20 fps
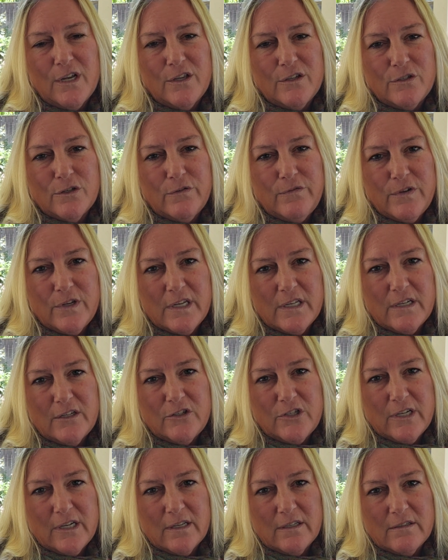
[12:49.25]
So if you get a
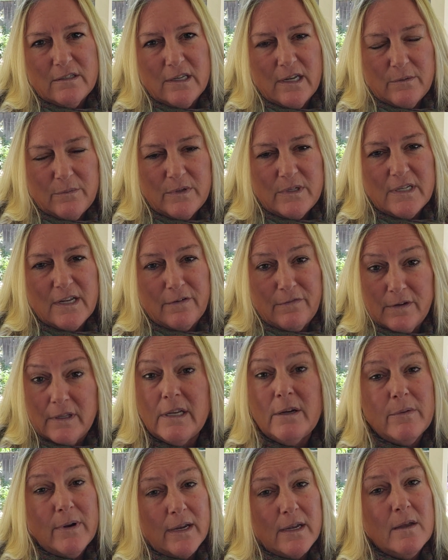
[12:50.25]
chance, I would
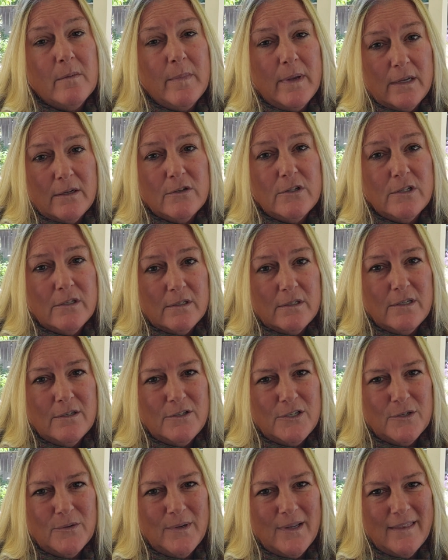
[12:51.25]
definitely recommend you
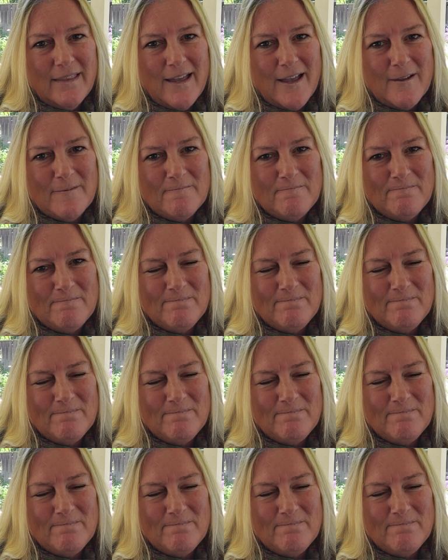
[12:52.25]
doing that.